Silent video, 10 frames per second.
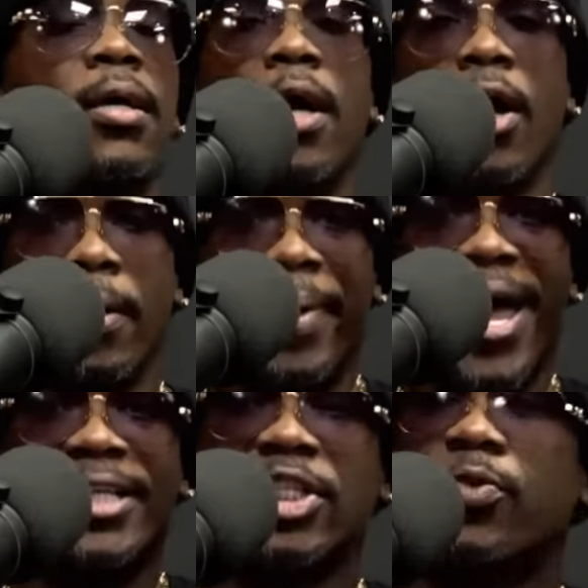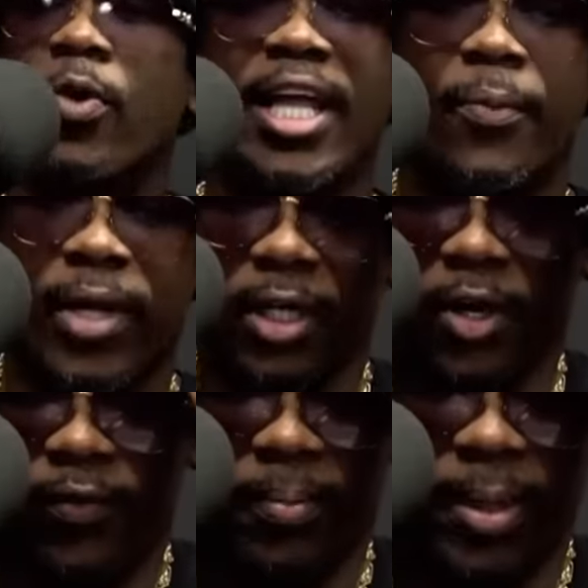Pastors, what can we learn
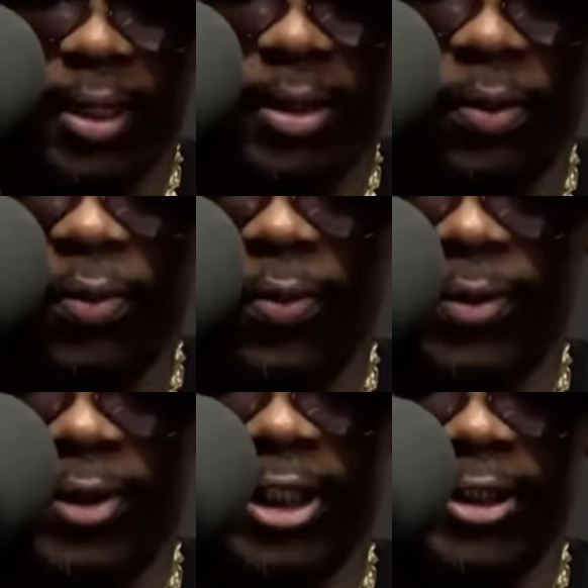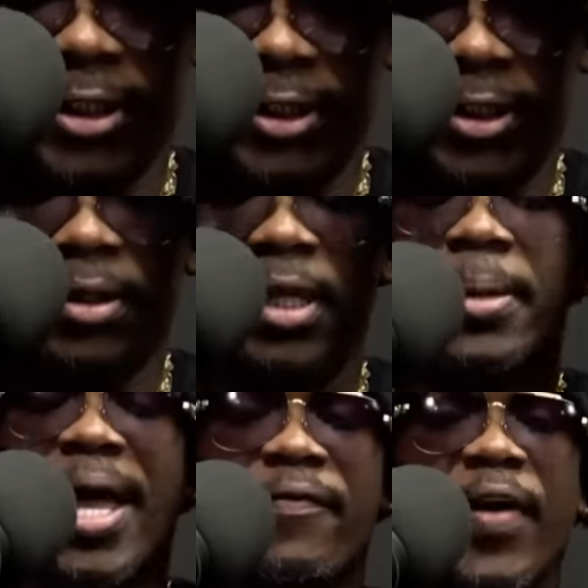from this? Oh, Jesus.
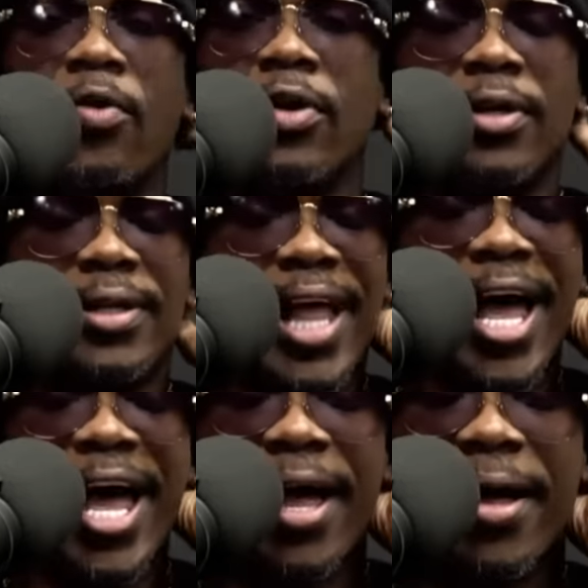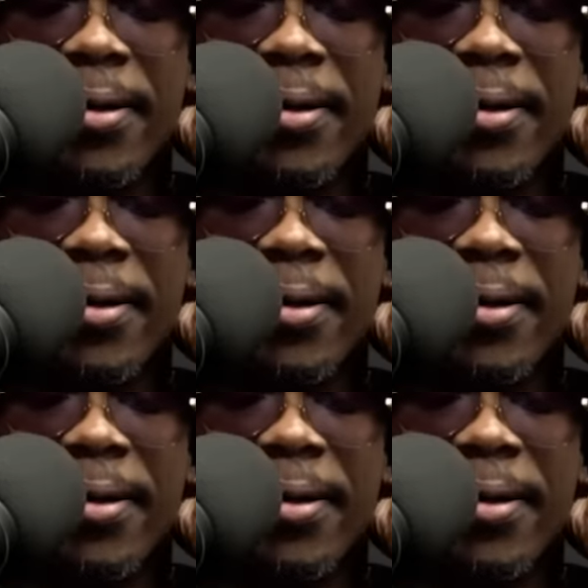Now, folk gonna lie.